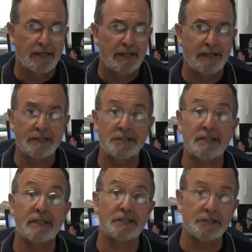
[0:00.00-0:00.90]
and it's
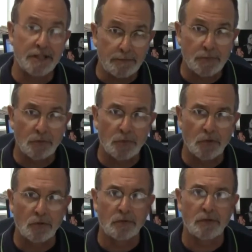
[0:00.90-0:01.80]
an
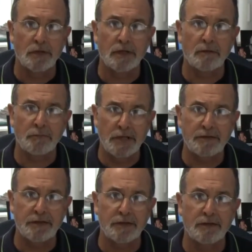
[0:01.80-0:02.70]
acceptable
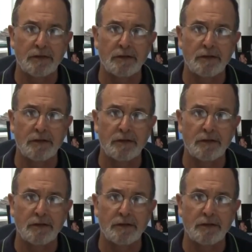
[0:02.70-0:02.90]
method